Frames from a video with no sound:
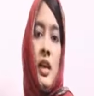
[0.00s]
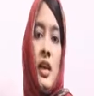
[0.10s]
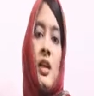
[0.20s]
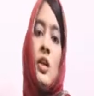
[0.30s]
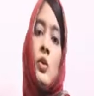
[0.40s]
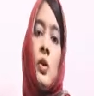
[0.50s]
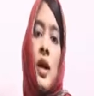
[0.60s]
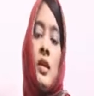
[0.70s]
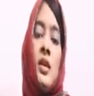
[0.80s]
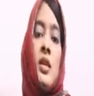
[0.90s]
rarely you
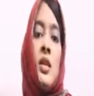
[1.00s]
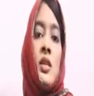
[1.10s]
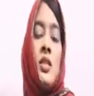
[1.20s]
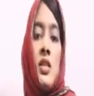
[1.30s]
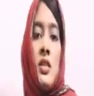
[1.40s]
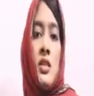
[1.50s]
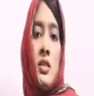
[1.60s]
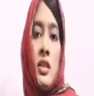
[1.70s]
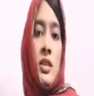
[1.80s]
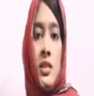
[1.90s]
can just
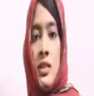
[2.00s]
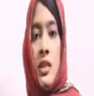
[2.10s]
see this